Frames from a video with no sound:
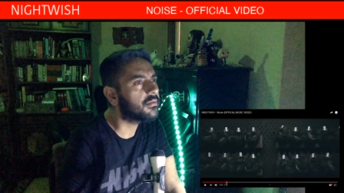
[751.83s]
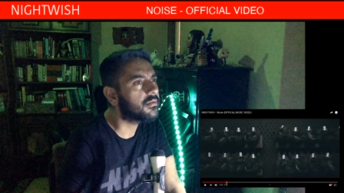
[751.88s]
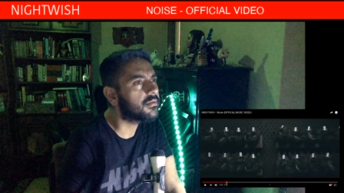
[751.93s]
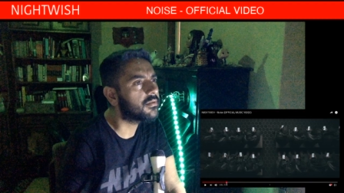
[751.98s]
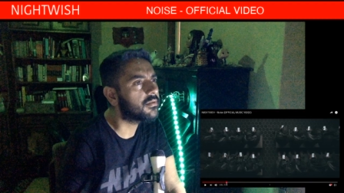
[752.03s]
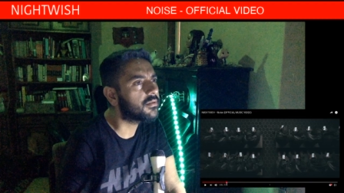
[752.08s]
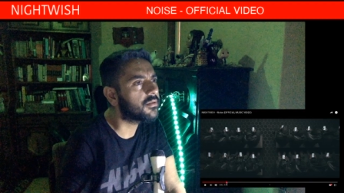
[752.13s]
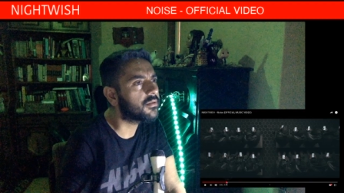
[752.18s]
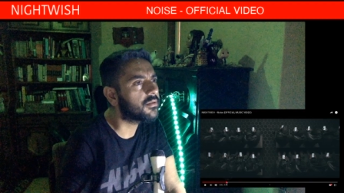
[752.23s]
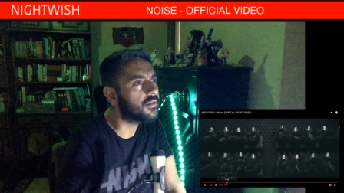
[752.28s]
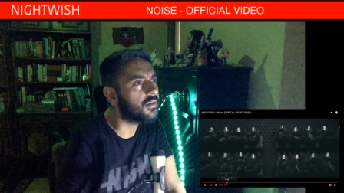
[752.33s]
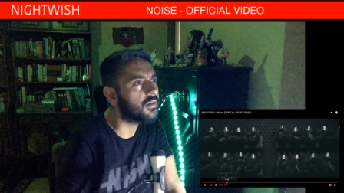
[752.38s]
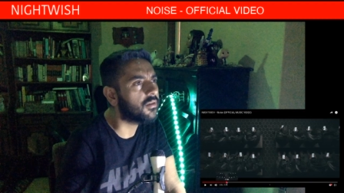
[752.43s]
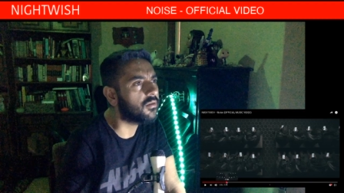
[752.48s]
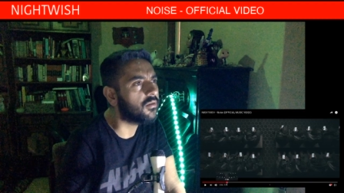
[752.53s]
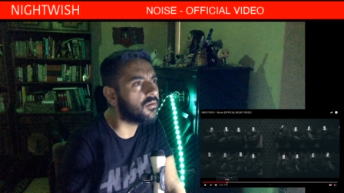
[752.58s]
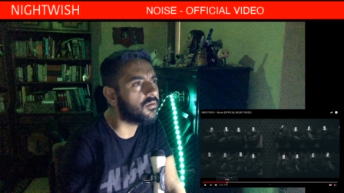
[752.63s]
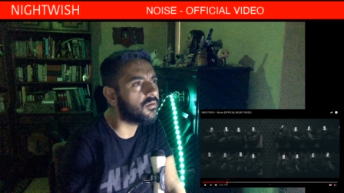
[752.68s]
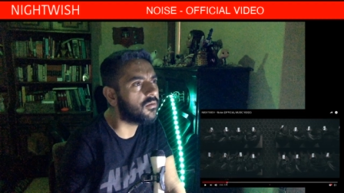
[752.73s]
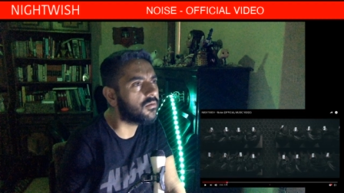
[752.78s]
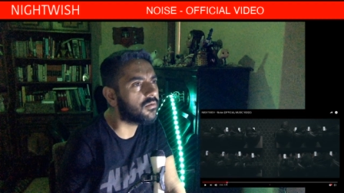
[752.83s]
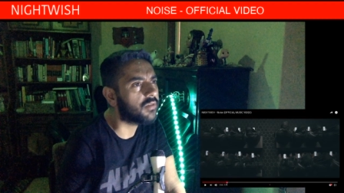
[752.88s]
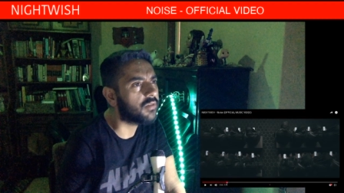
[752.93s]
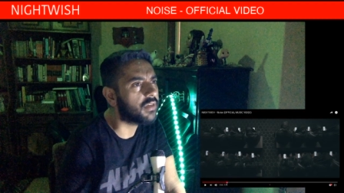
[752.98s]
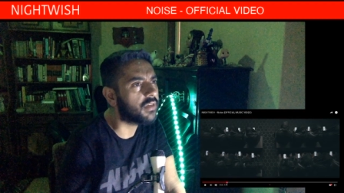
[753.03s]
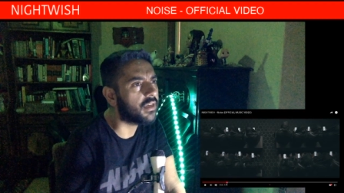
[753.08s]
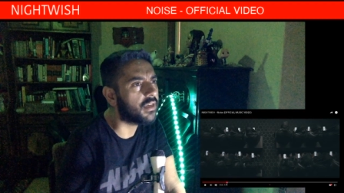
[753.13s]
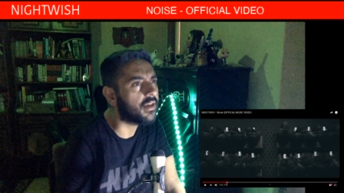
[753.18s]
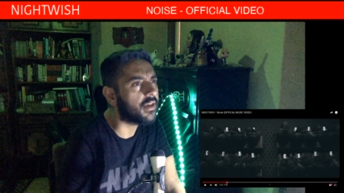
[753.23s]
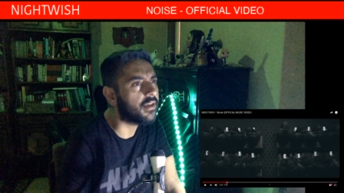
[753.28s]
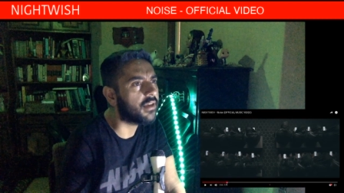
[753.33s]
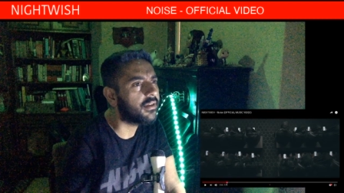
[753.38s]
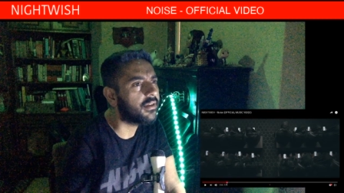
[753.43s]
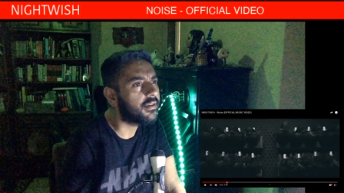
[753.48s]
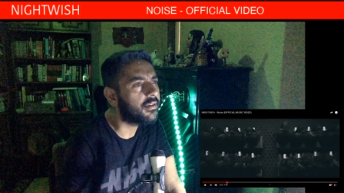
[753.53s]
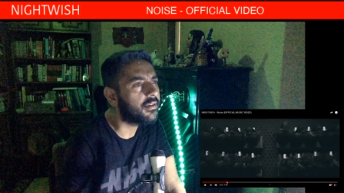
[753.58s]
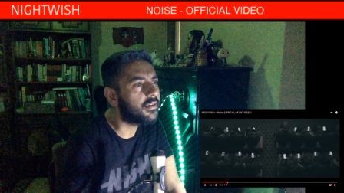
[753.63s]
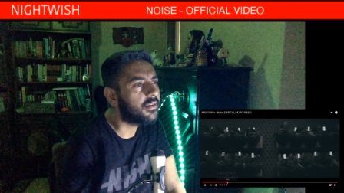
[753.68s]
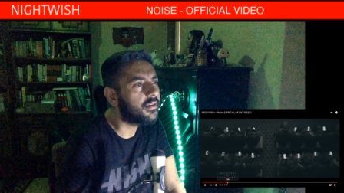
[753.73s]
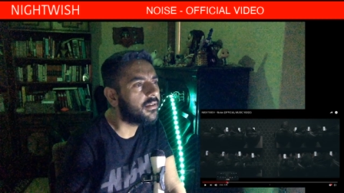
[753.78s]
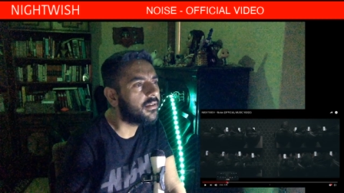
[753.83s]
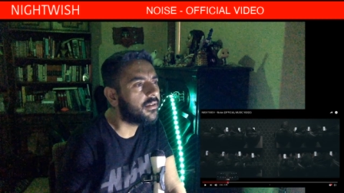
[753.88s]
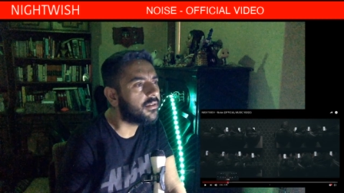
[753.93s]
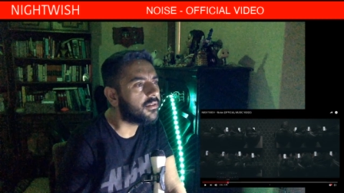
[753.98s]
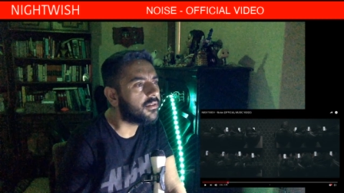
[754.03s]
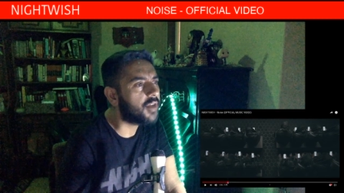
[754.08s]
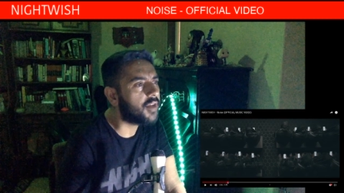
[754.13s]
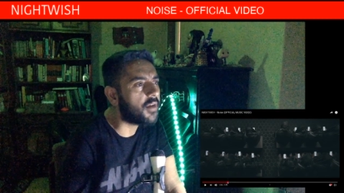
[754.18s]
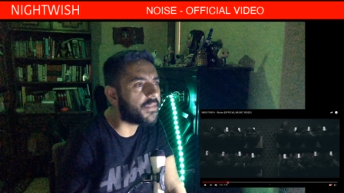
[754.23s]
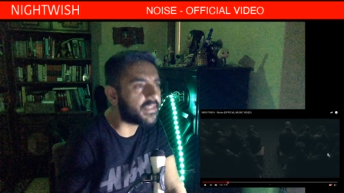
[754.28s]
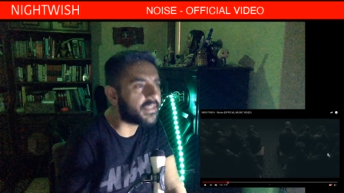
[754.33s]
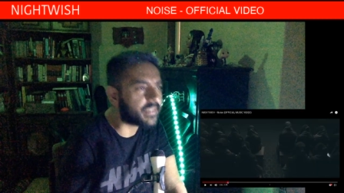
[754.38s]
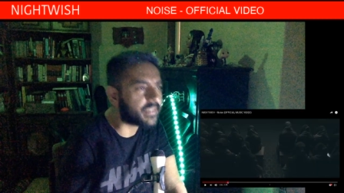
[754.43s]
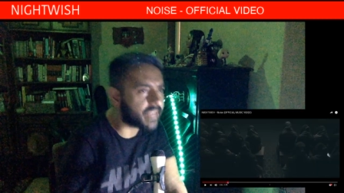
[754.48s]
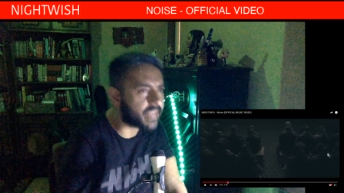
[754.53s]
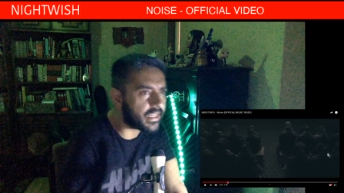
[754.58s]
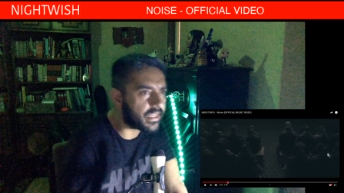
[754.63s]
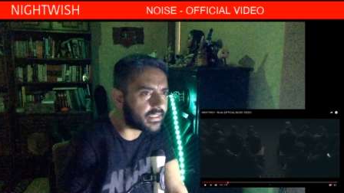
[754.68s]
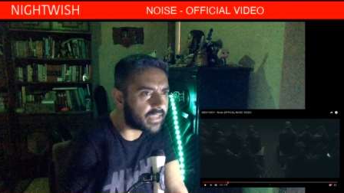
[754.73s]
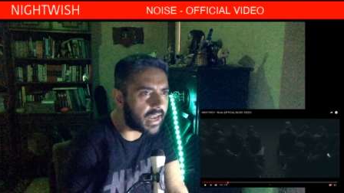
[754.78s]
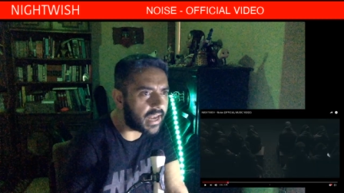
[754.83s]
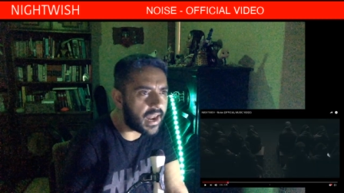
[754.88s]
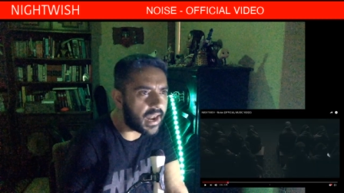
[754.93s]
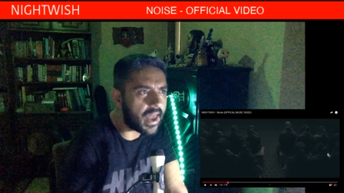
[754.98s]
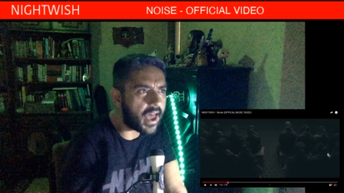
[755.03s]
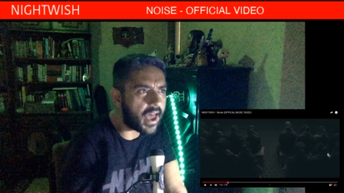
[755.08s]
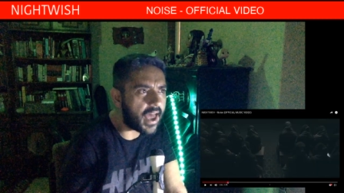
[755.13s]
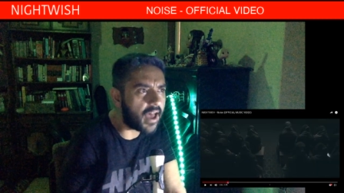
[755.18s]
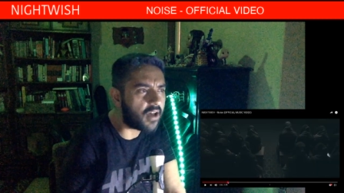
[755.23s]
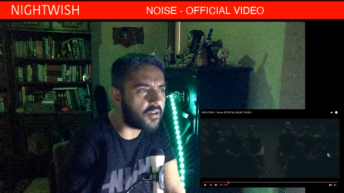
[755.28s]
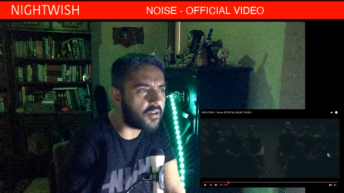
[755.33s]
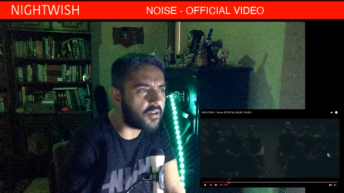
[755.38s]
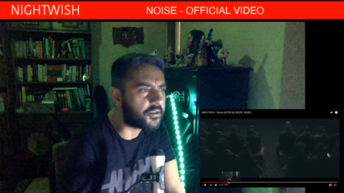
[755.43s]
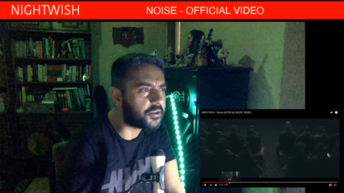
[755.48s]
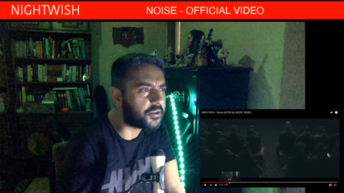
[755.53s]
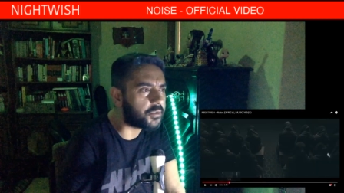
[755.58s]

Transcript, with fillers: So yeah, no dissent allowed.